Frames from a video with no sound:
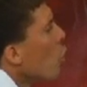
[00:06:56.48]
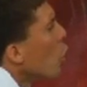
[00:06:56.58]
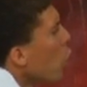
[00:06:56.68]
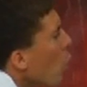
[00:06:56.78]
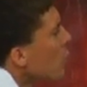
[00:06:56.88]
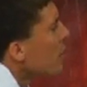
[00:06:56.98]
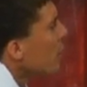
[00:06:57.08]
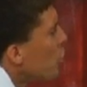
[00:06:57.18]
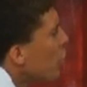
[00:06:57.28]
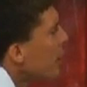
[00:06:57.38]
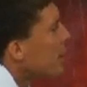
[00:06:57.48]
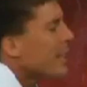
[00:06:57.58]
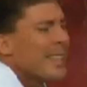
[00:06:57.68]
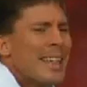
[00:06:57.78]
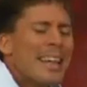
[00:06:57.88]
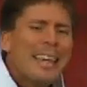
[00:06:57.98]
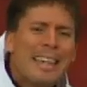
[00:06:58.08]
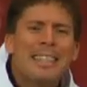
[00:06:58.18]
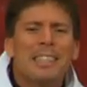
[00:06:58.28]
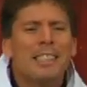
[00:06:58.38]
close to Jesus,
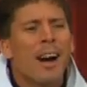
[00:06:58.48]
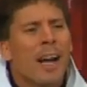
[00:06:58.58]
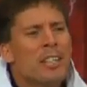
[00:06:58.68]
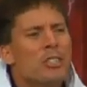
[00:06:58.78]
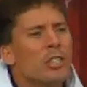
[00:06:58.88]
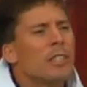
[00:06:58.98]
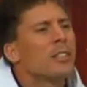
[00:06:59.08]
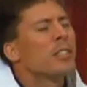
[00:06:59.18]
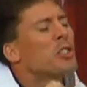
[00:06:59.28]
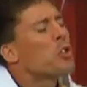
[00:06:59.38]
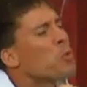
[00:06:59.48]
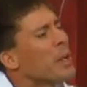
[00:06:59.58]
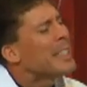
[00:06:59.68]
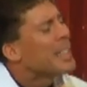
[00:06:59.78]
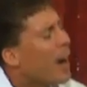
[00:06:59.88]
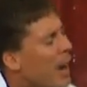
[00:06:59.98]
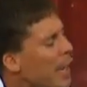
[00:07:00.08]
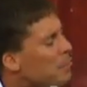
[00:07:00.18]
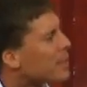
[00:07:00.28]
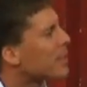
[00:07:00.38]
he denied Jesus three
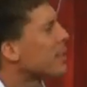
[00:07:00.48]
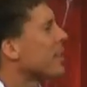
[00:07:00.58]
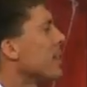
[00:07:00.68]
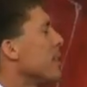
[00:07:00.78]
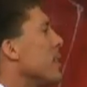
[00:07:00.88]
times.